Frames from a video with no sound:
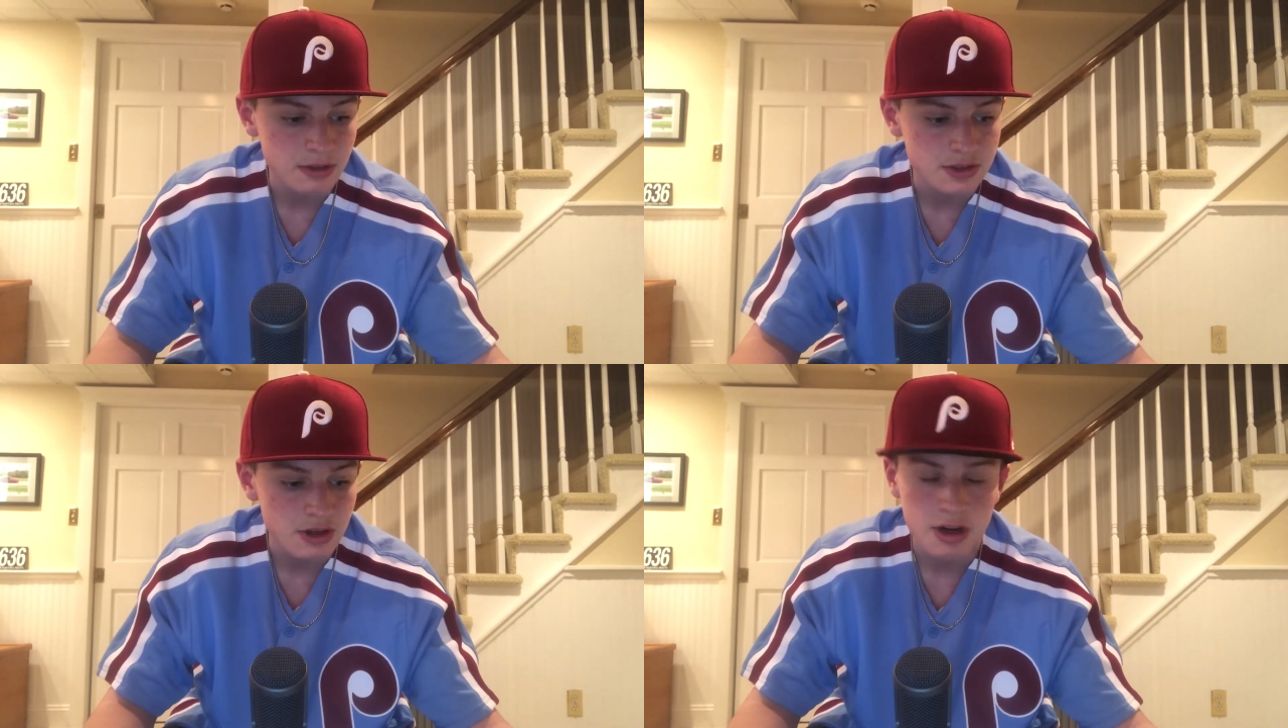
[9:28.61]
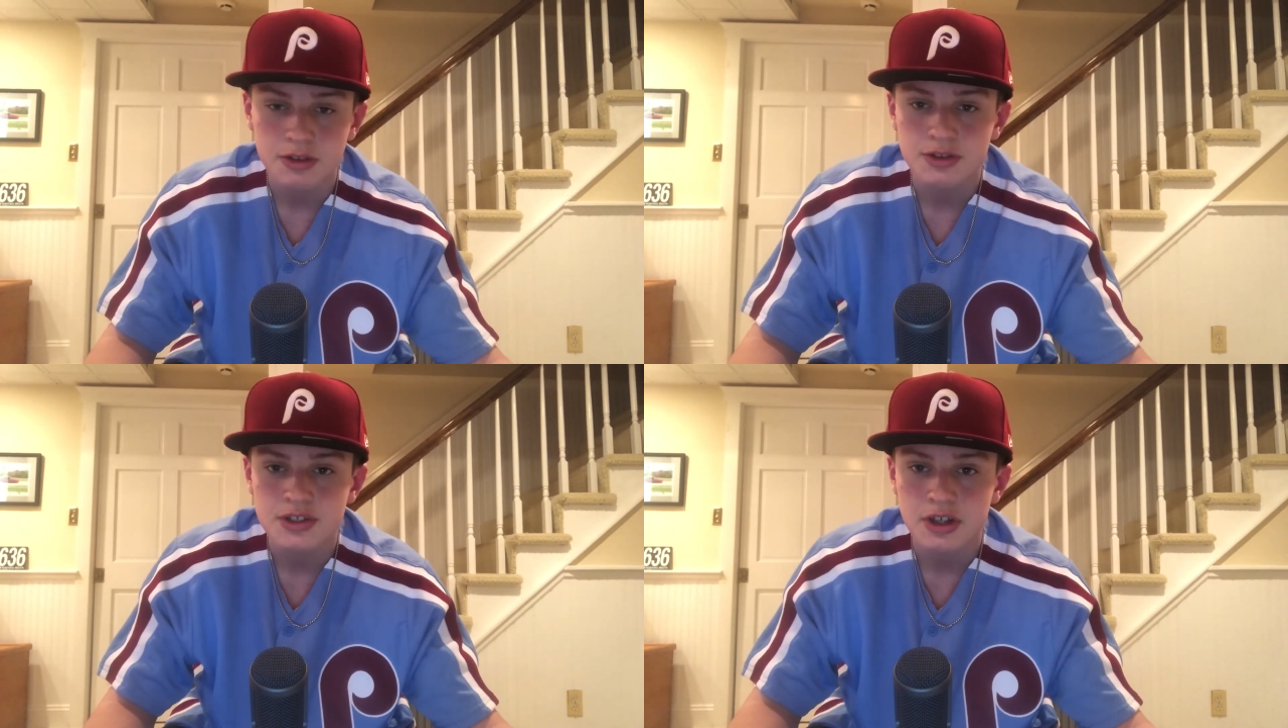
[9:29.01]
Louis
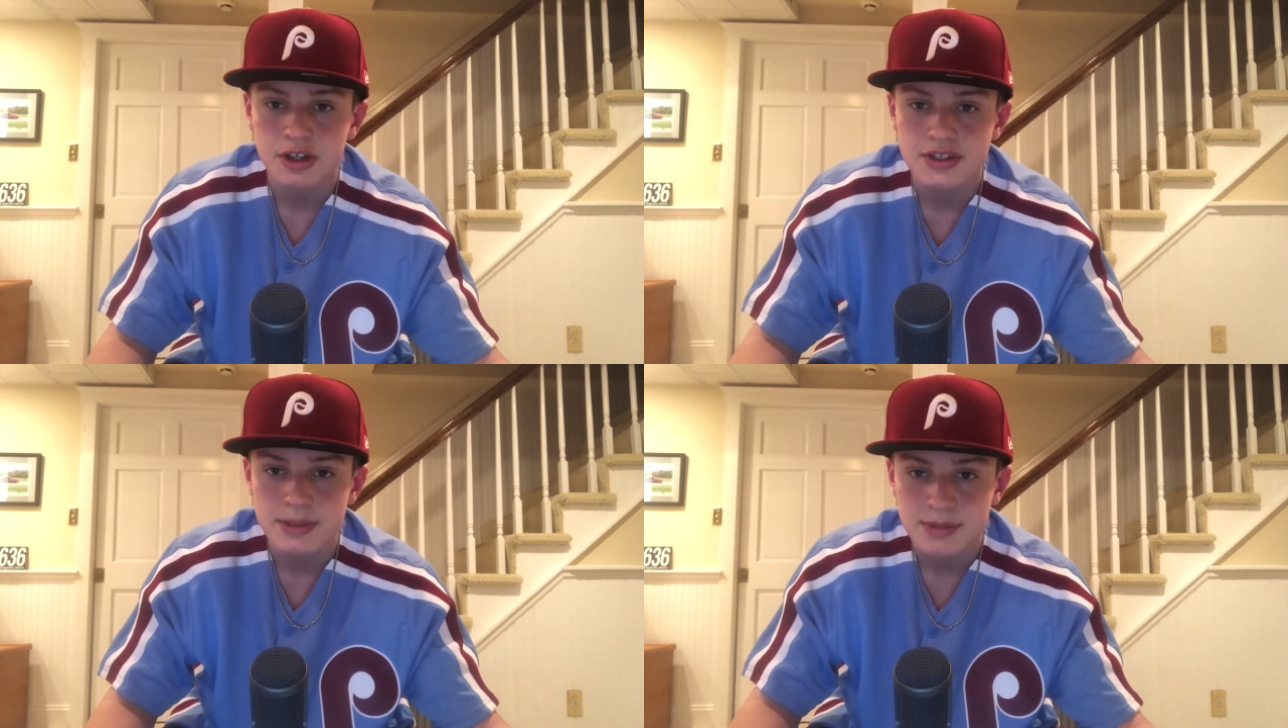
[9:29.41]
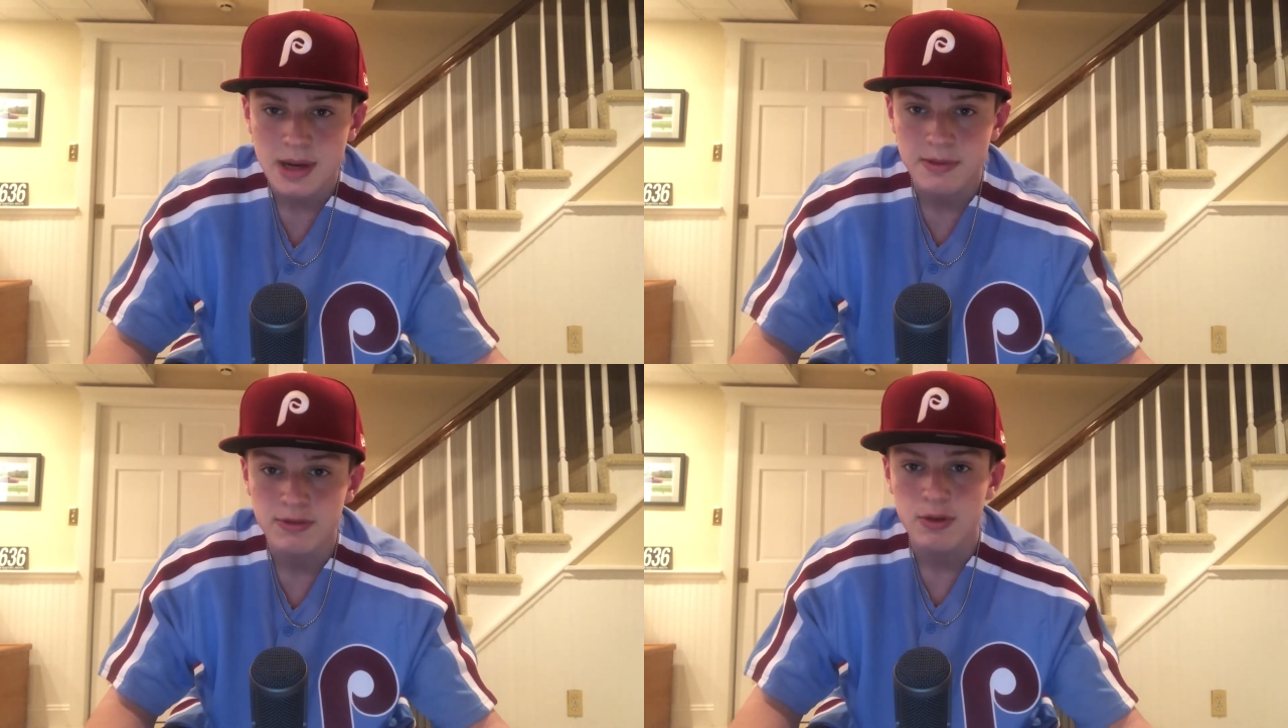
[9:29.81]
Cardinals on
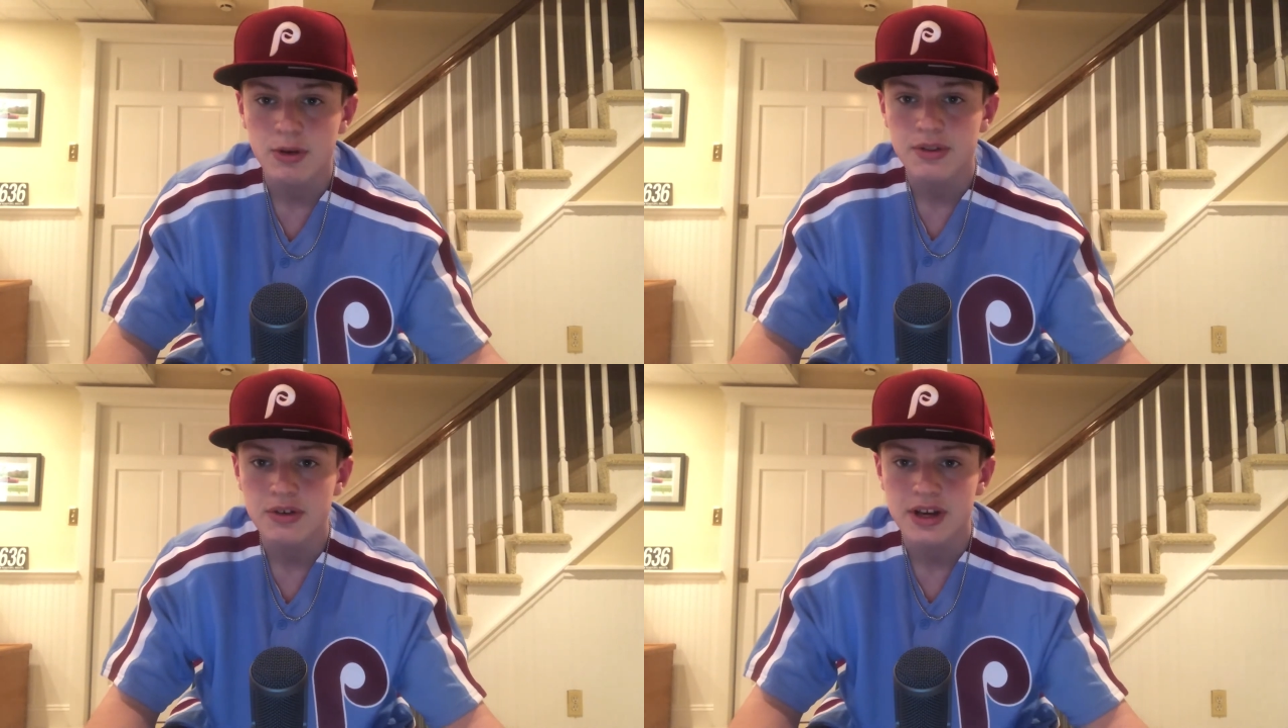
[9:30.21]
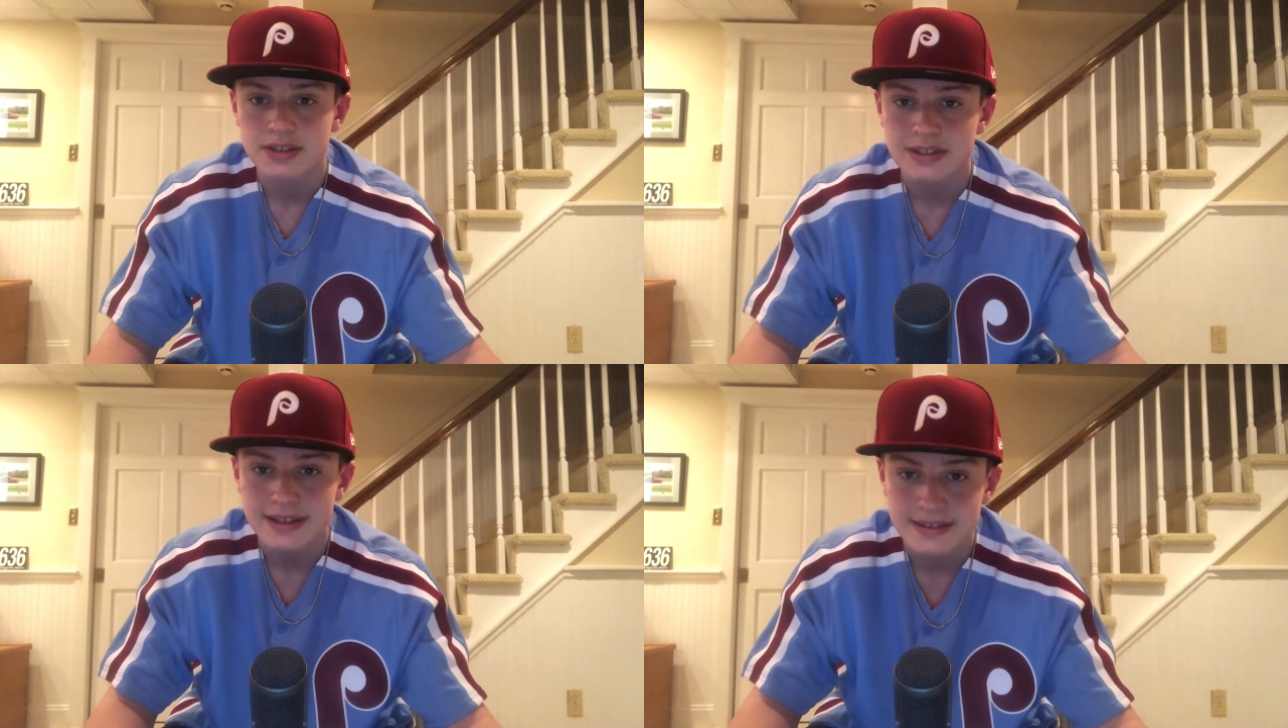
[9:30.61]
September 4th,
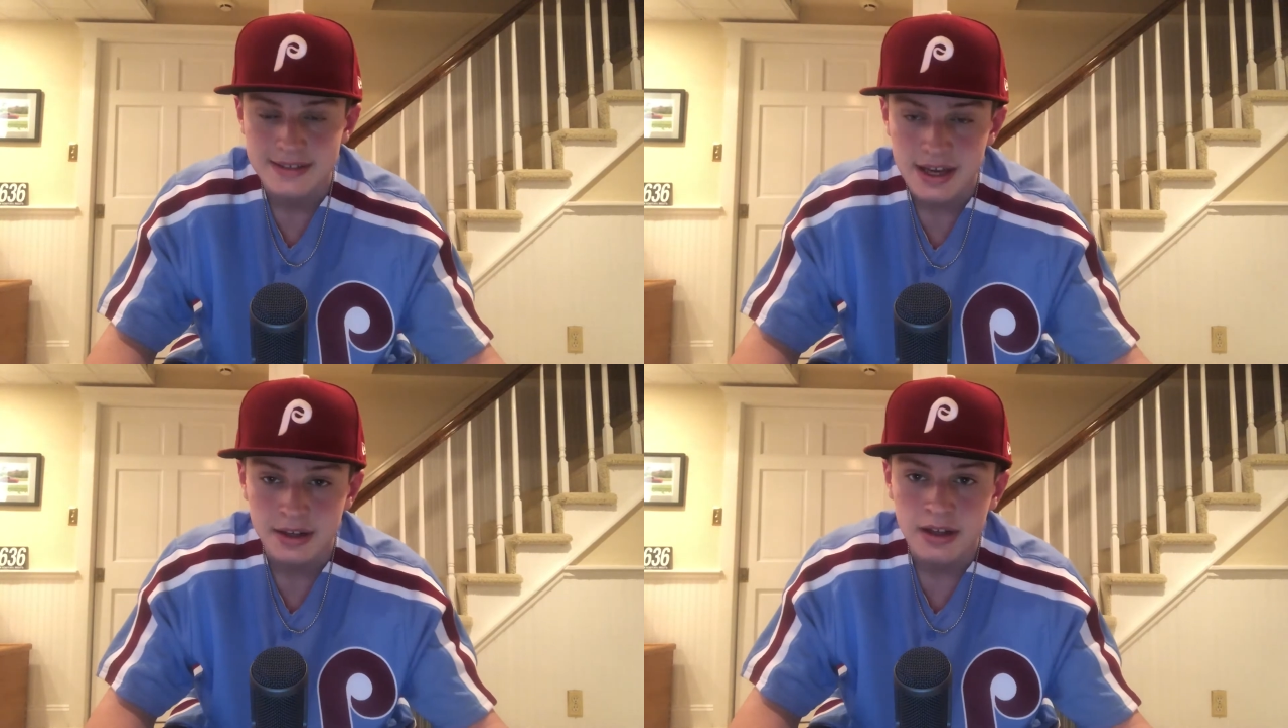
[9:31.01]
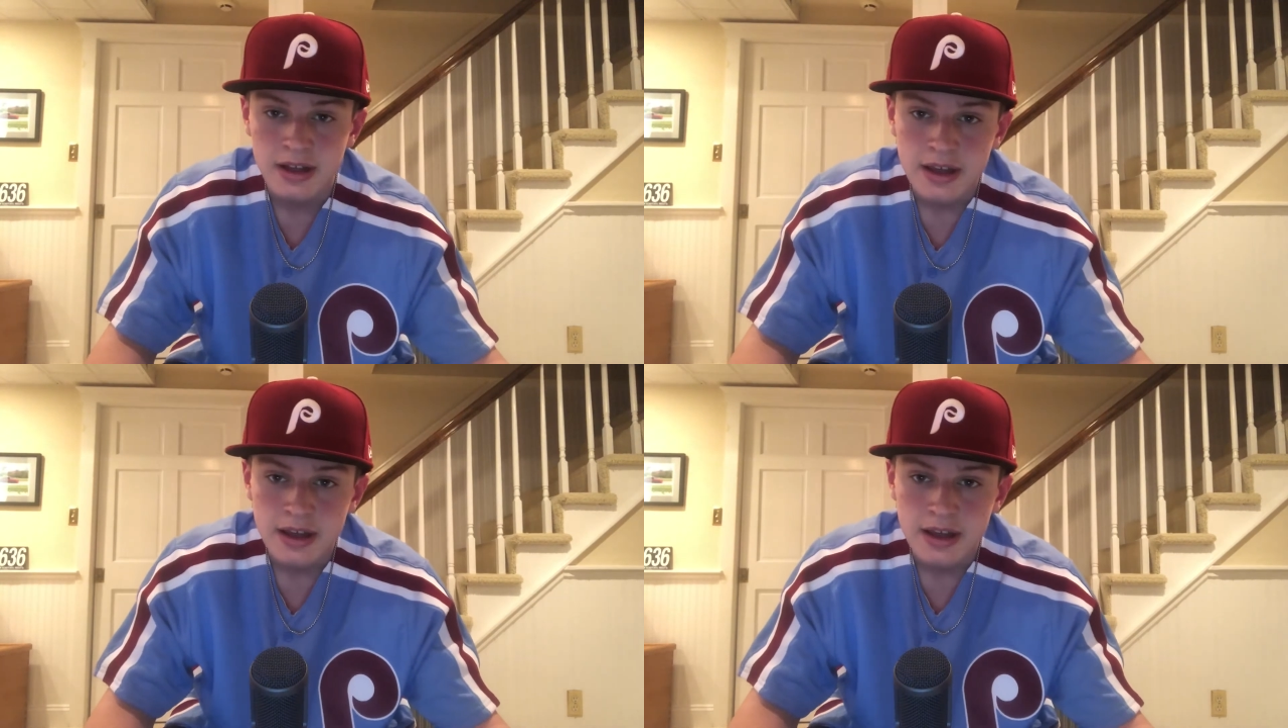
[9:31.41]
2010.